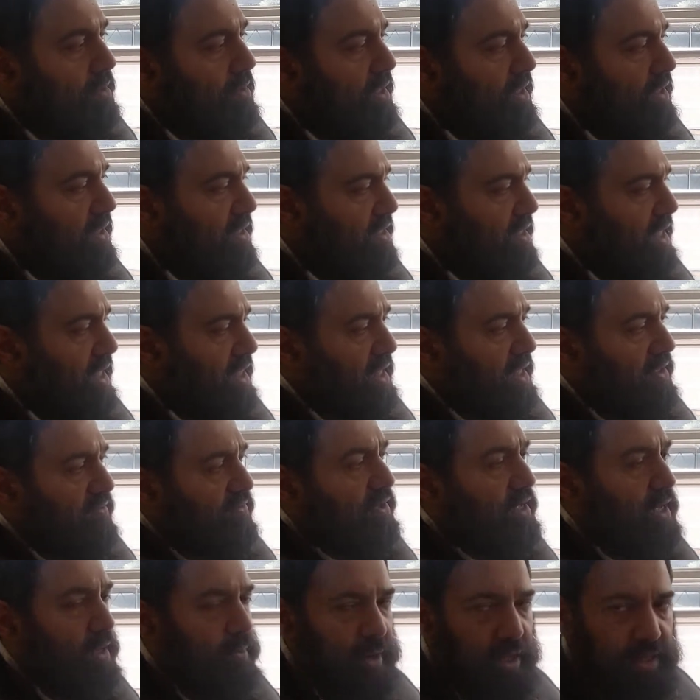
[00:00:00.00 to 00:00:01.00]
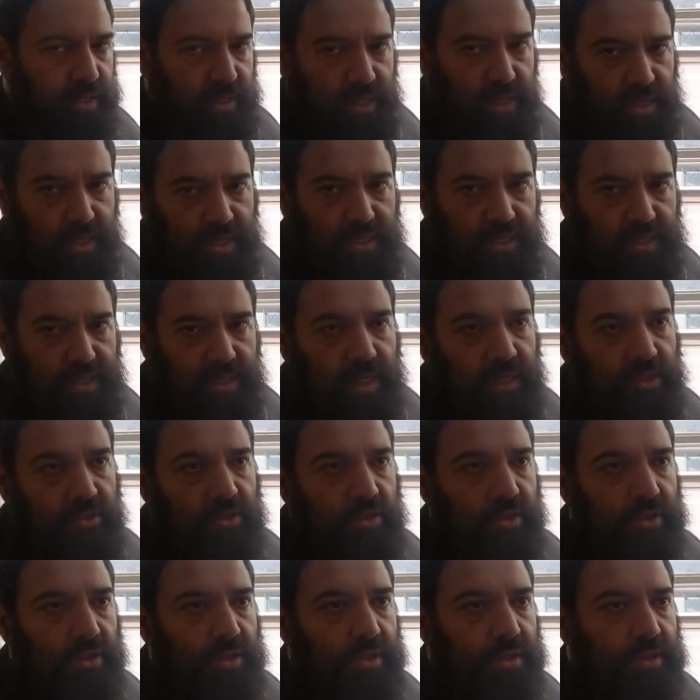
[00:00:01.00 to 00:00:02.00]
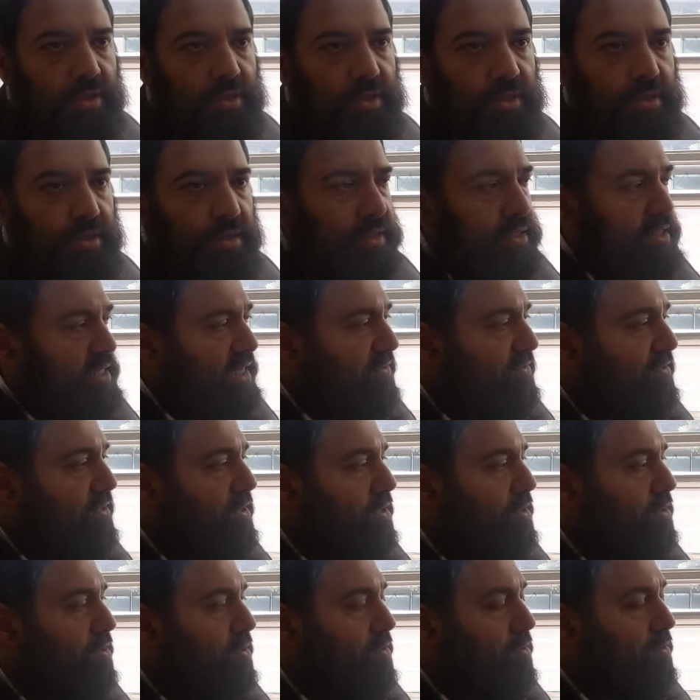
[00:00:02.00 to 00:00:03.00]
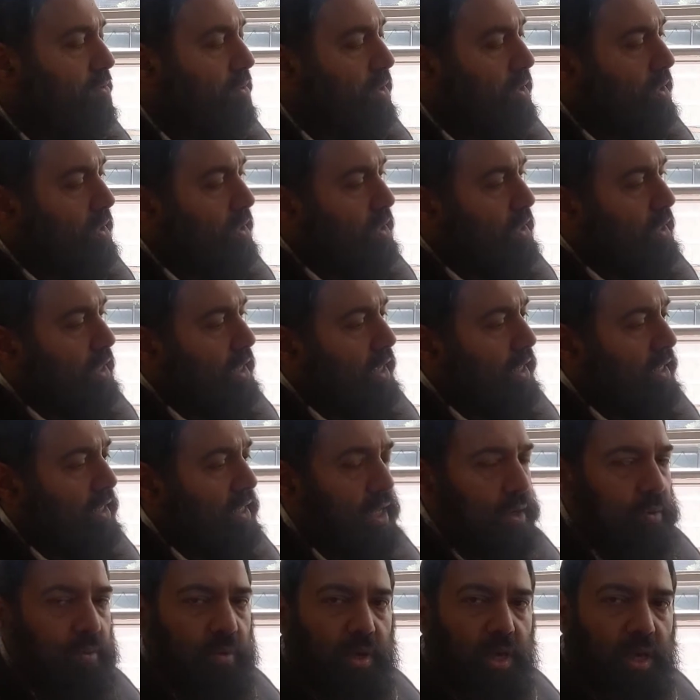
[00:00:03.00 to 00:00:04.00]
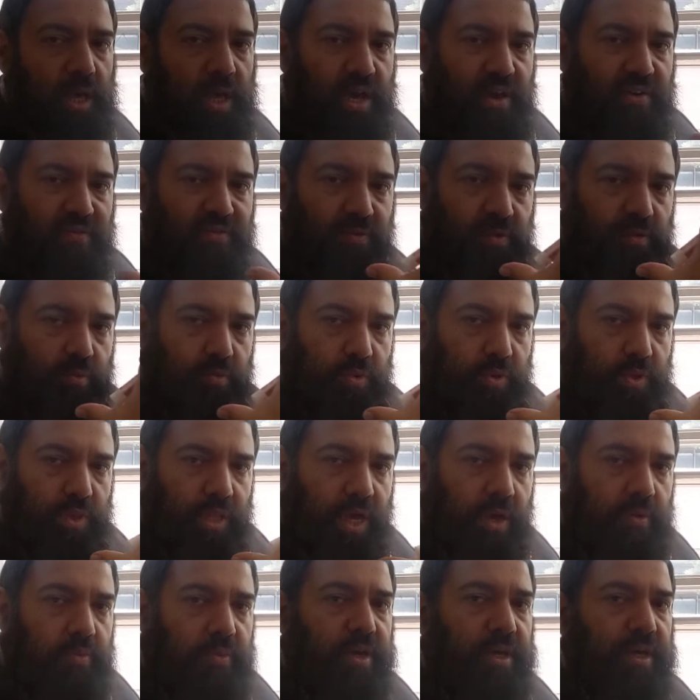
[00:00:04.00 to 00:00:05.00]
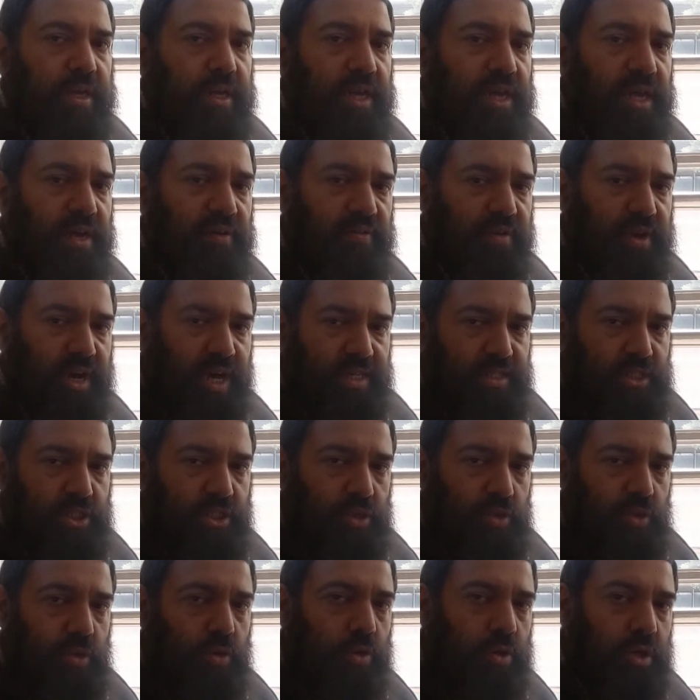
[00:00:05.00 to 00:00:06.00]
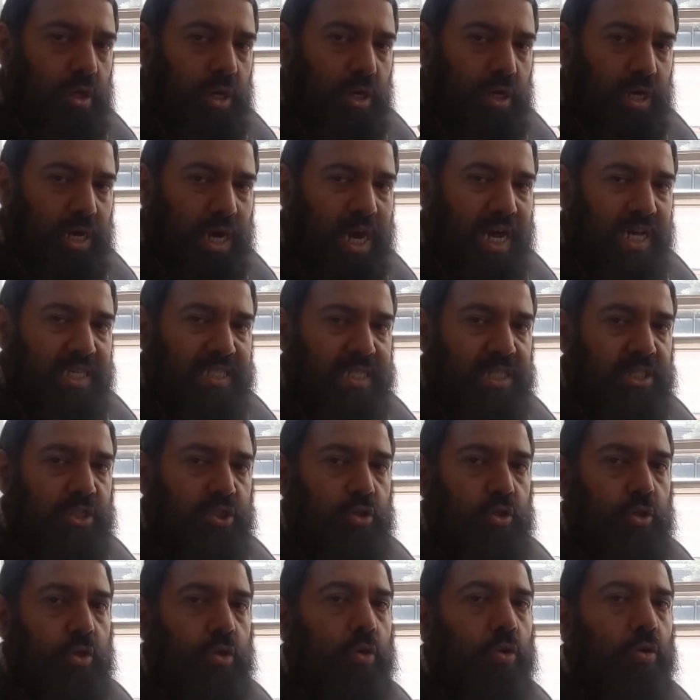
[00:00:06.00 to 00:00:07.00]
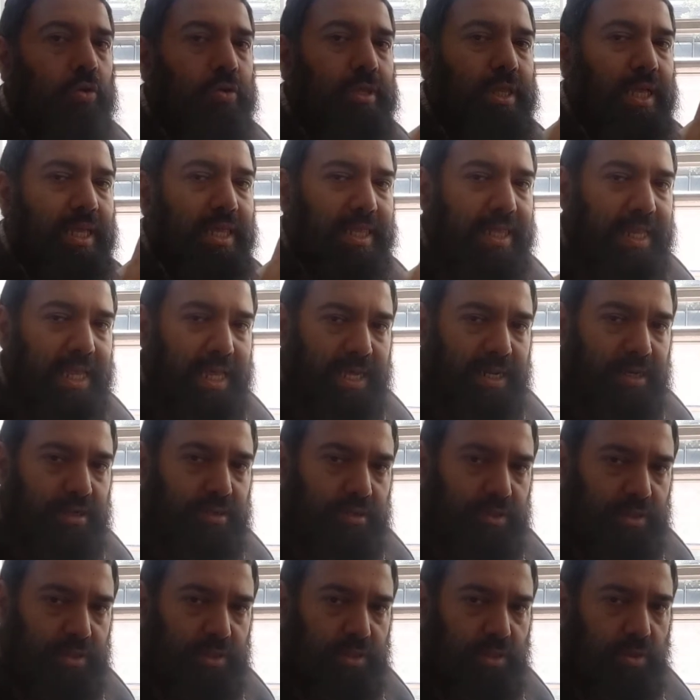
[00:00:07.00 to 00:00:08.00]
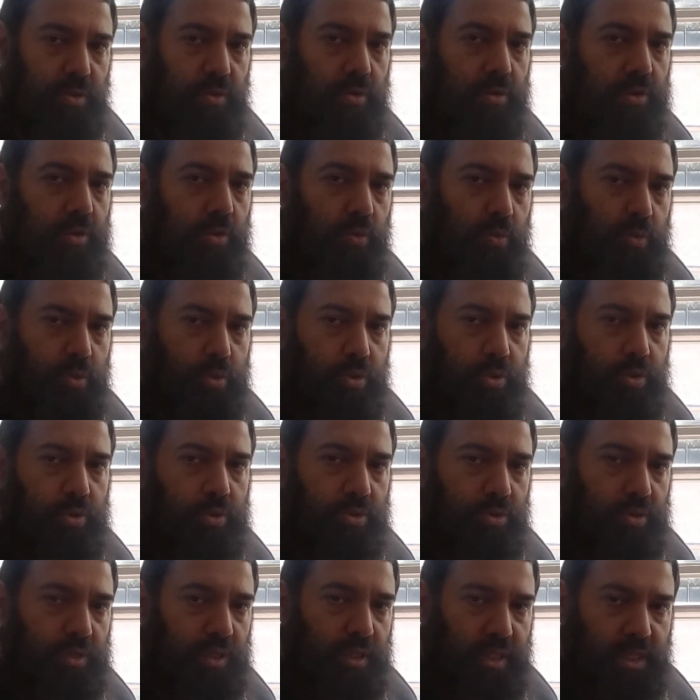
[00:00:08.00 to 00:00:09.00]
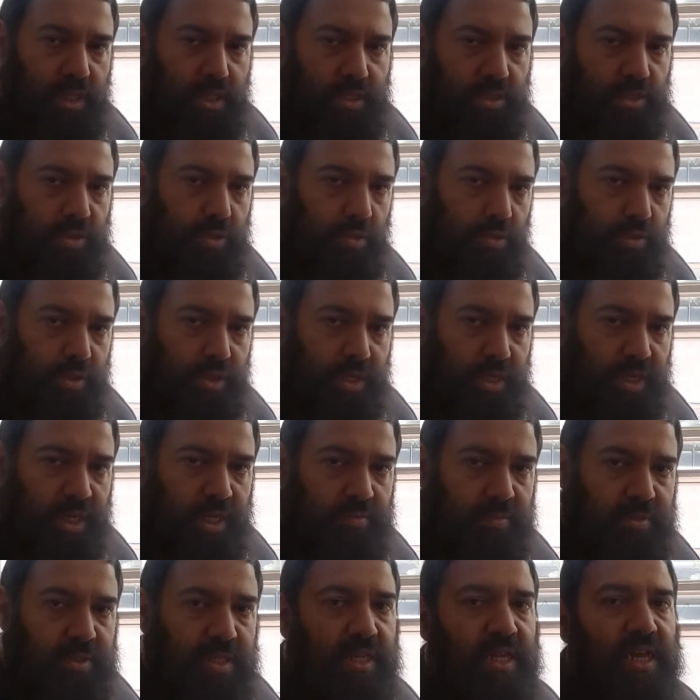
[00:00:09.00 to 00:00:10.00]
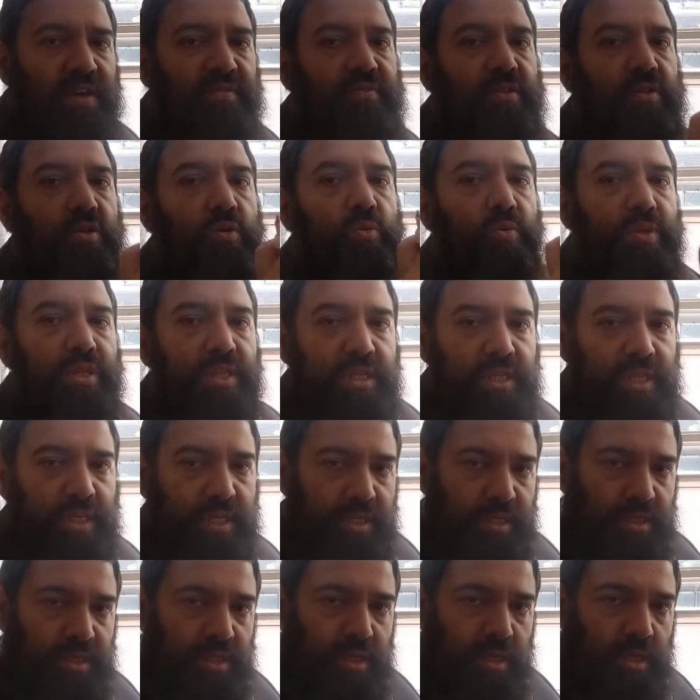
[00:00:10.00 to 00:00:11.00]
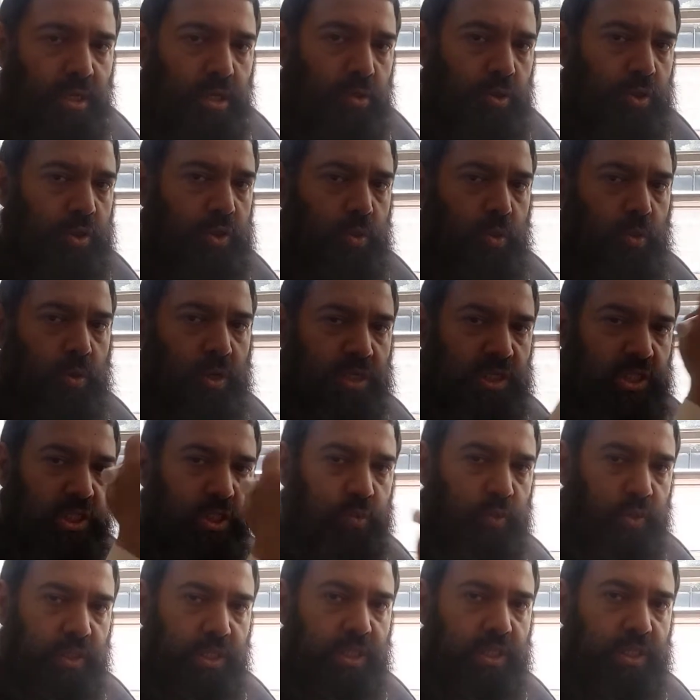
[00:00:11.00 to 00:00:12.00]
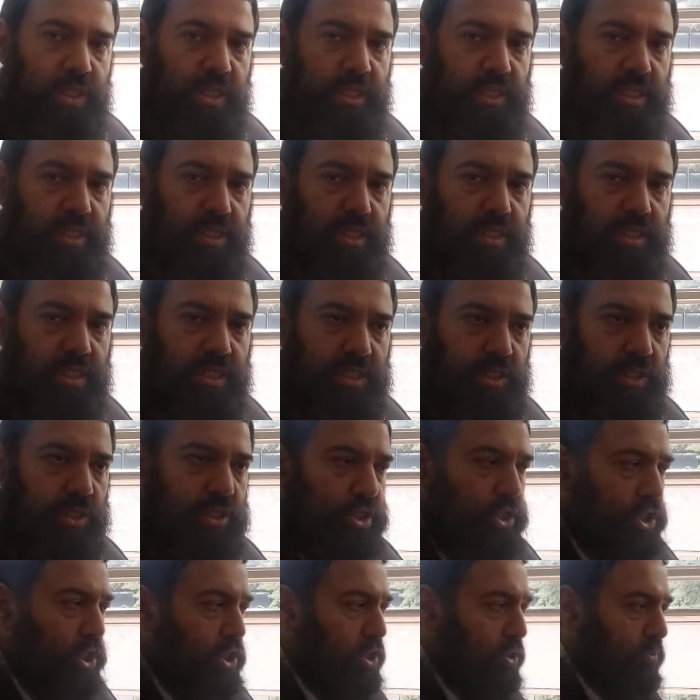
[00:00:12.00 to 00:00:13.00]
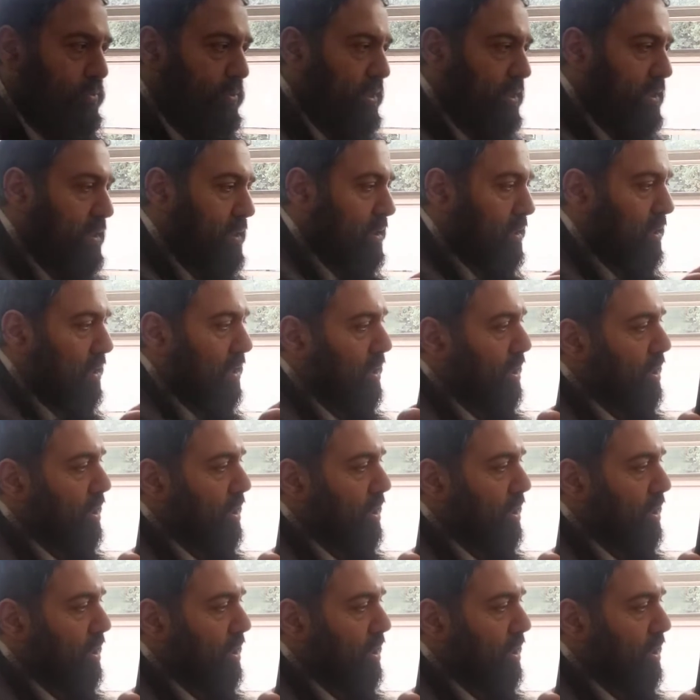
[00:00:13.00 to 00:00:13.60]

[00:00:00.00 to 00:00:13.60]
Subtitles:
It is even Gematria Chesed actually, 72. And then we're going to have concentrate on all the letters, all the words, all the letters, all the names that have to do with Din, because we want to sweeten the judgments.